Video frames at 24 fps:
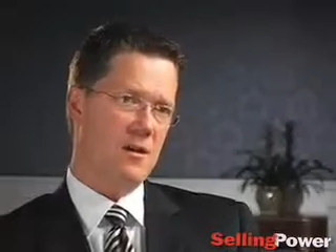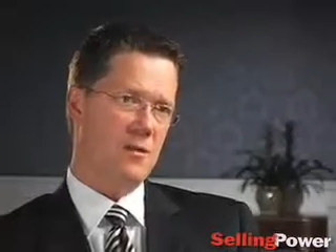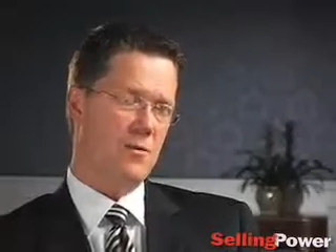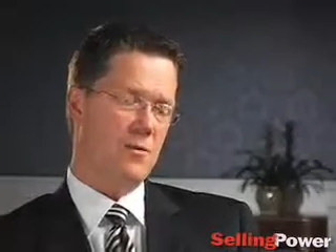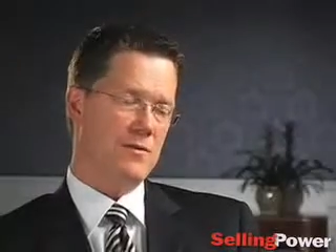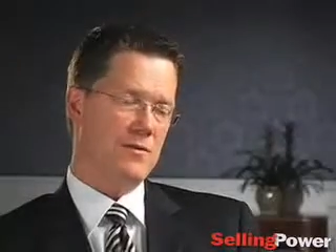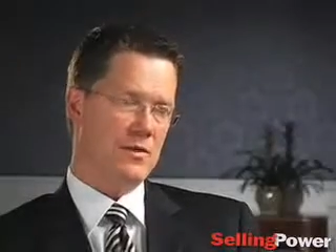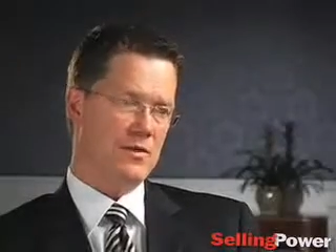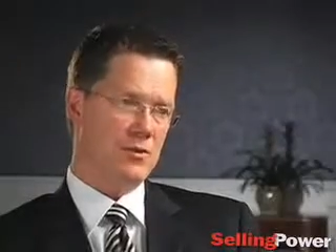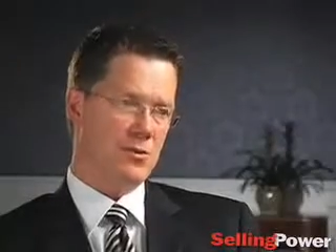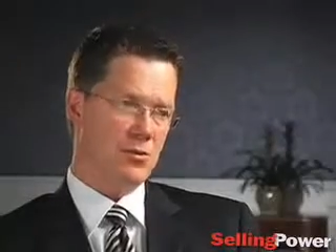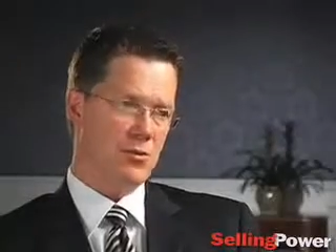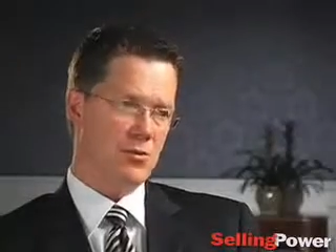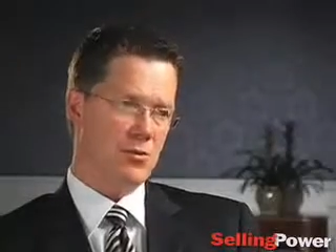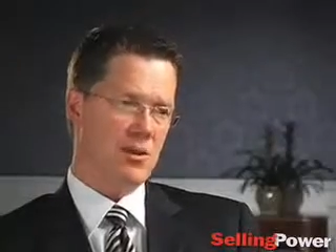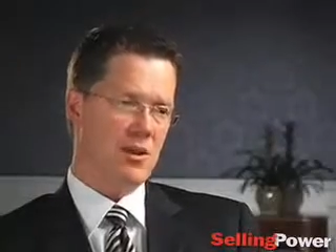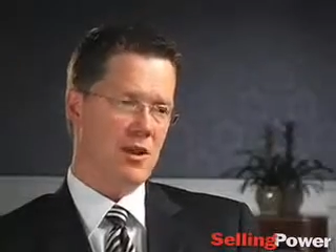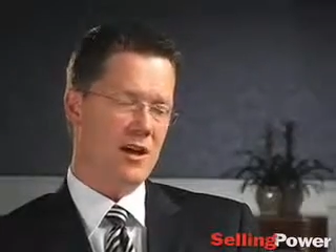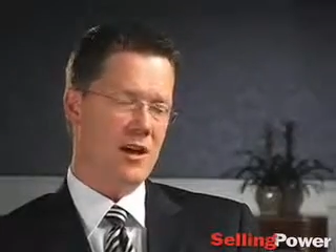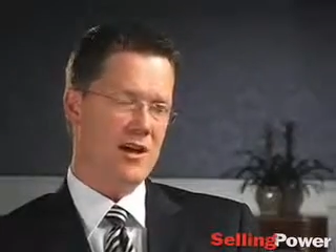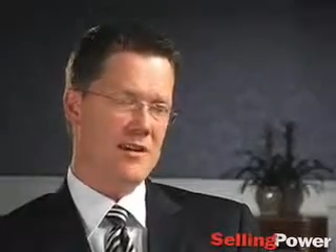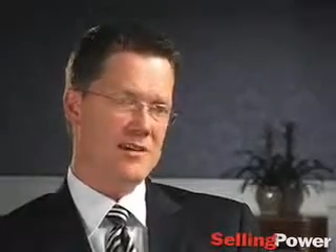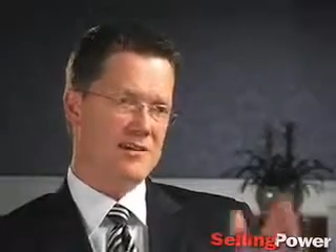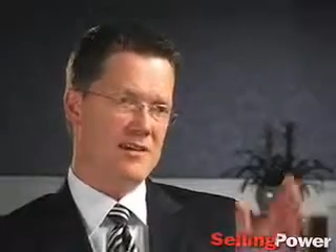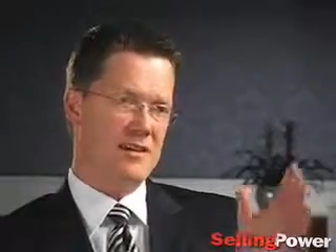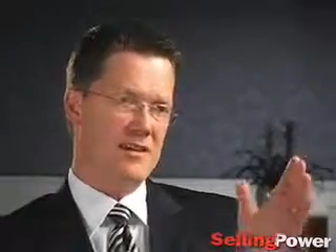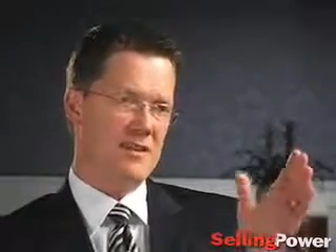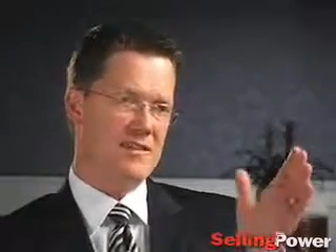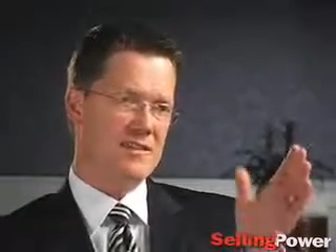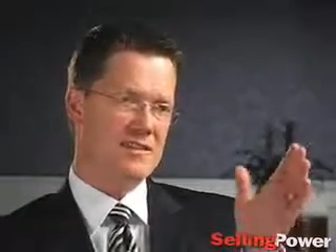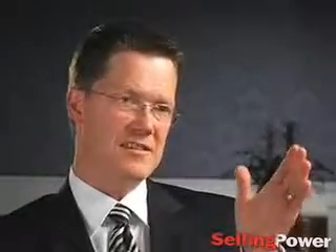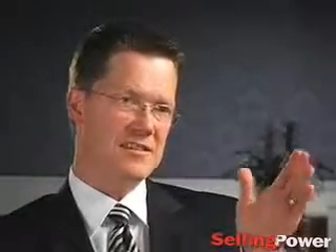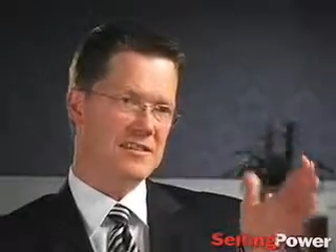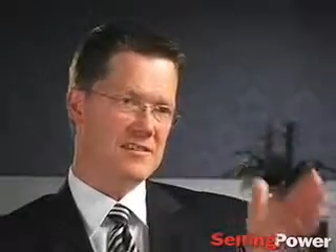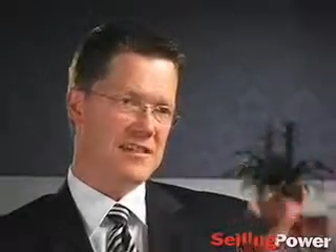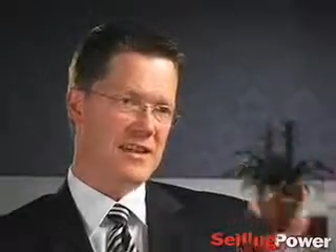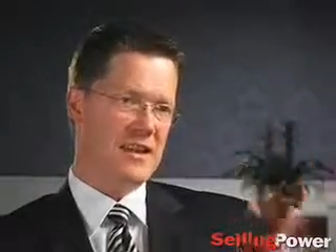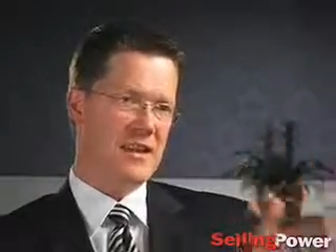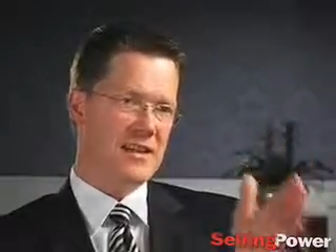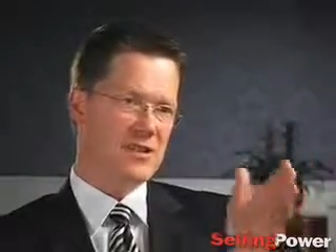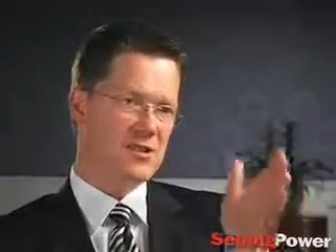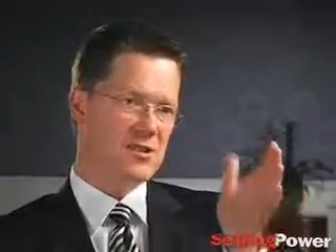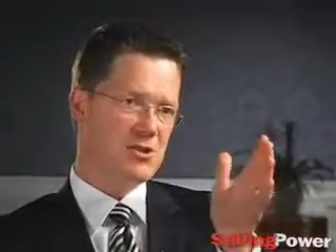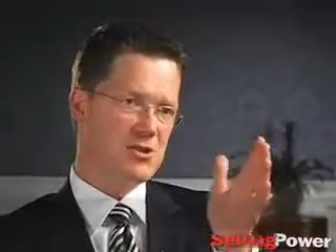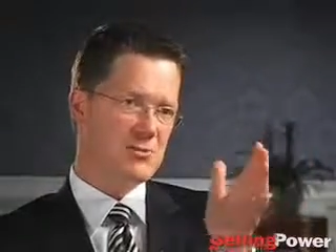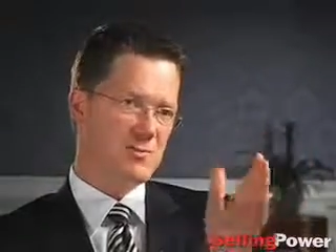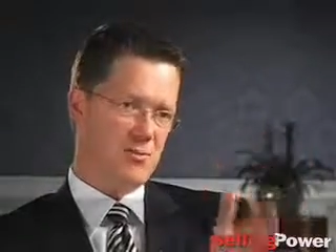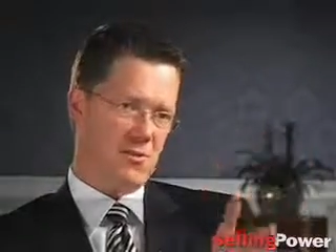when they utilize a
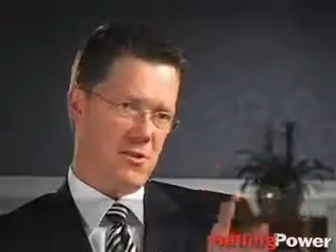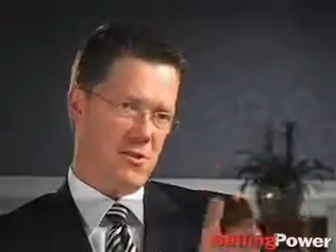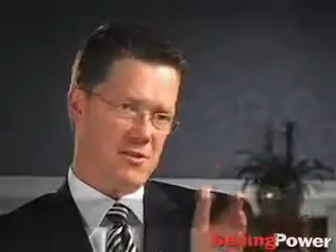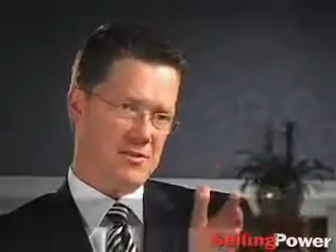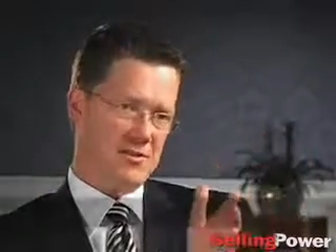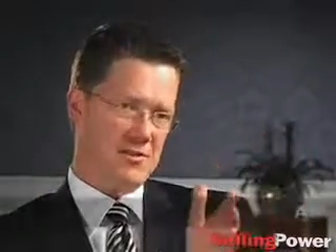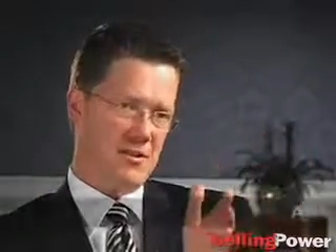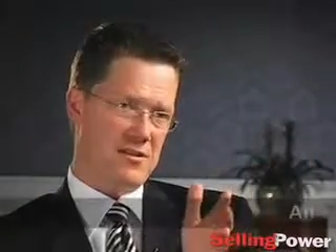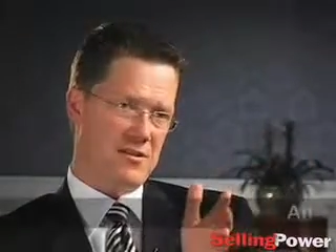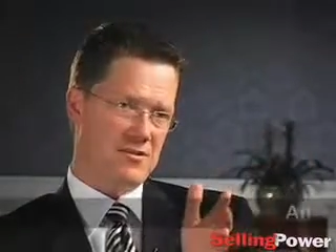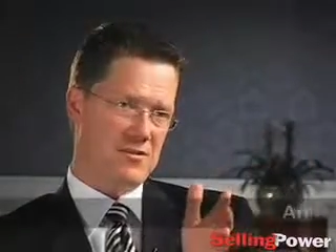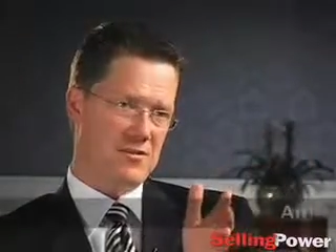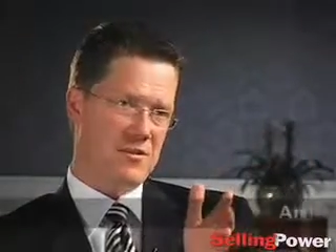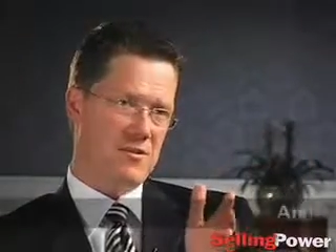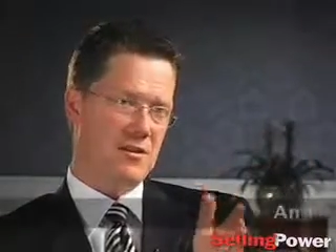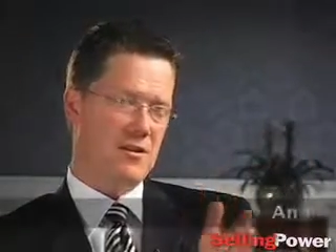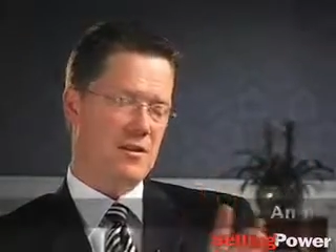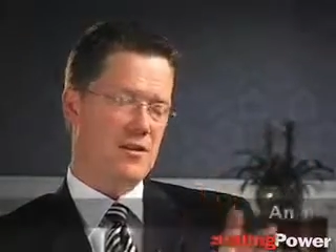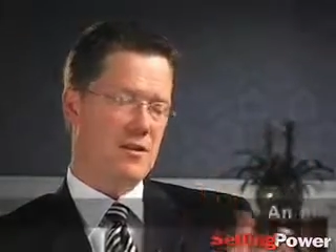staged process